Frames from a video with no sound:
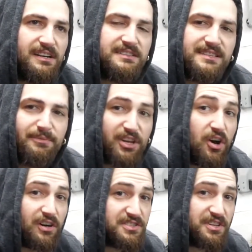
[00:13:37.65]
some of the
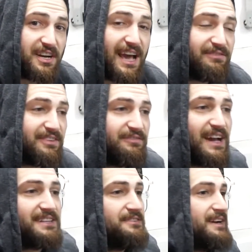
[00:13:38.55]
costs you're going to have to
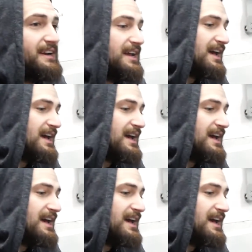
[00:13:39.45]
factor in.